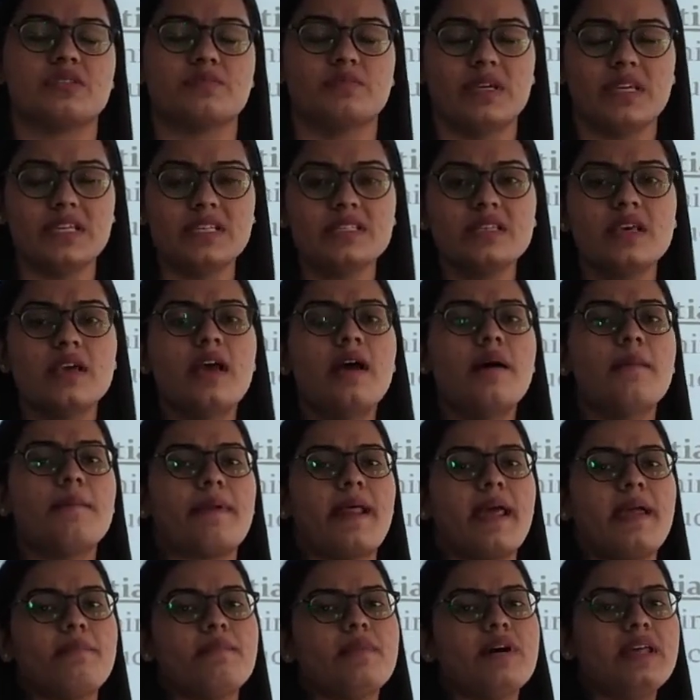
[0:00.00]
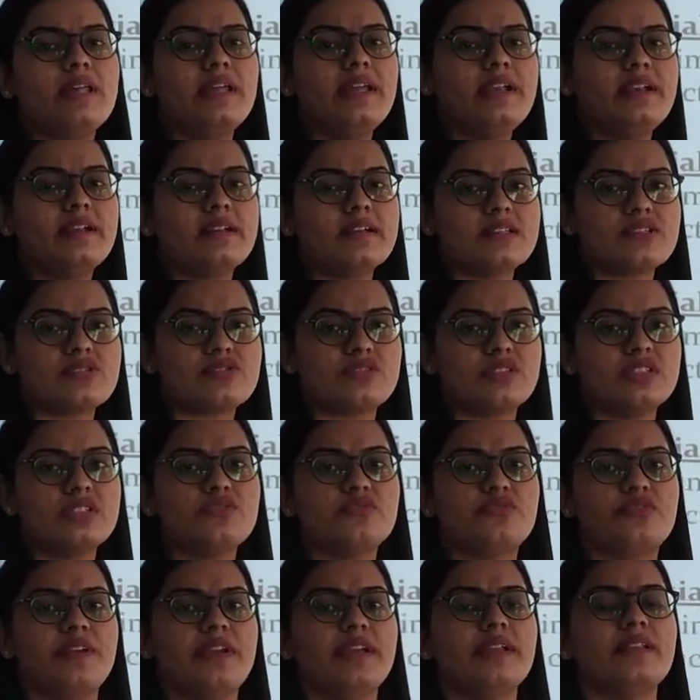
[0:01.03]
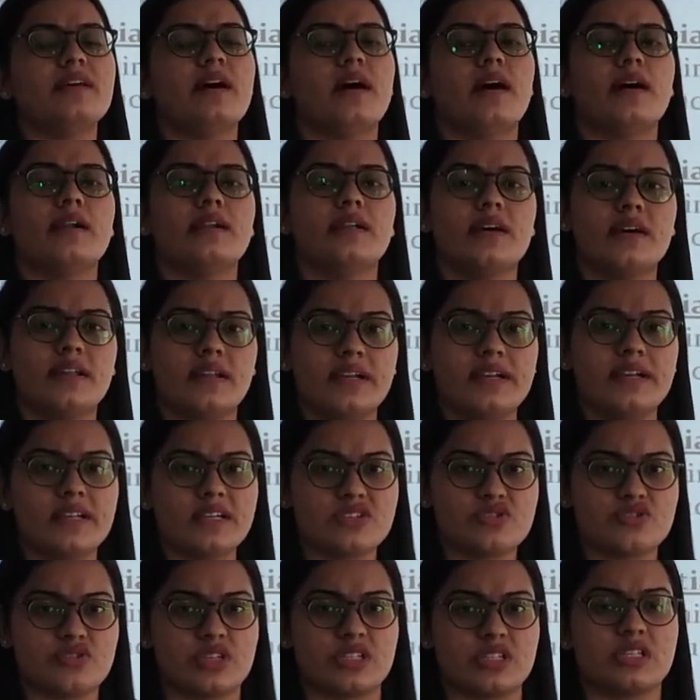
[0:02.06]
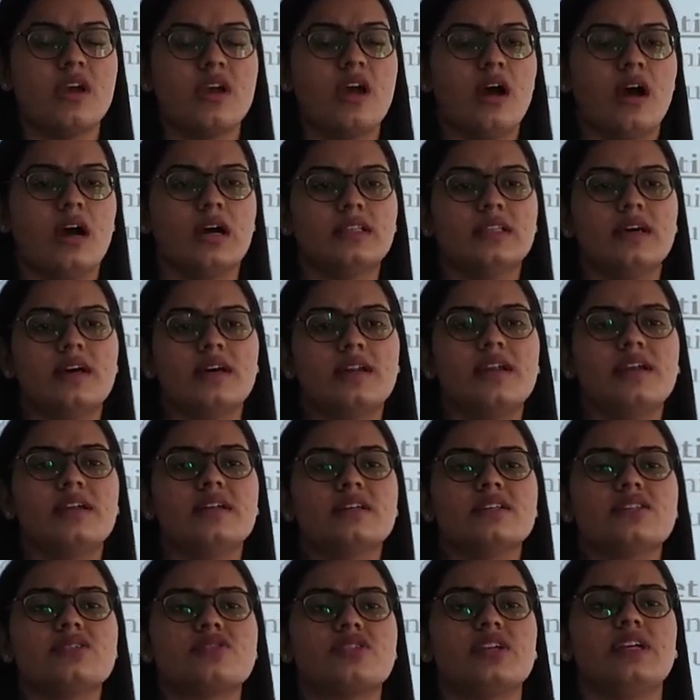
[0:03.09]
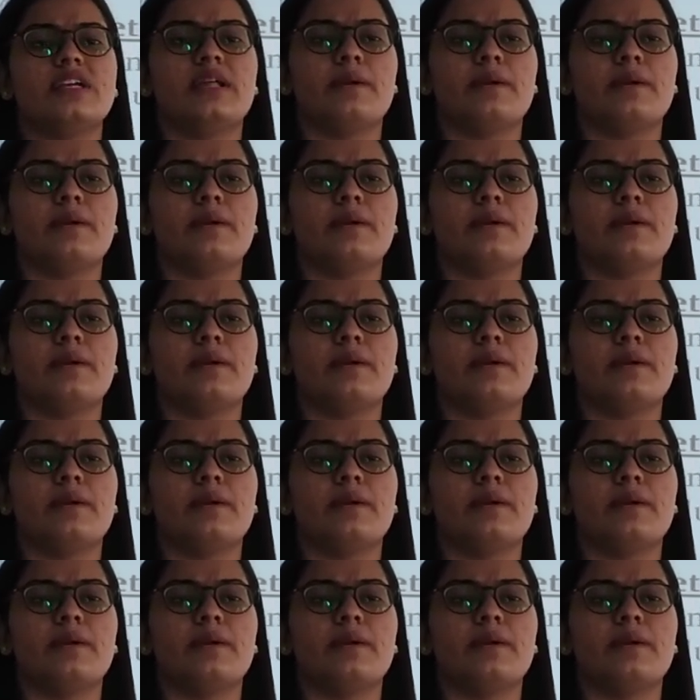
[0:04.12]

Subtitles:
means primary industries feed other industries. Other industry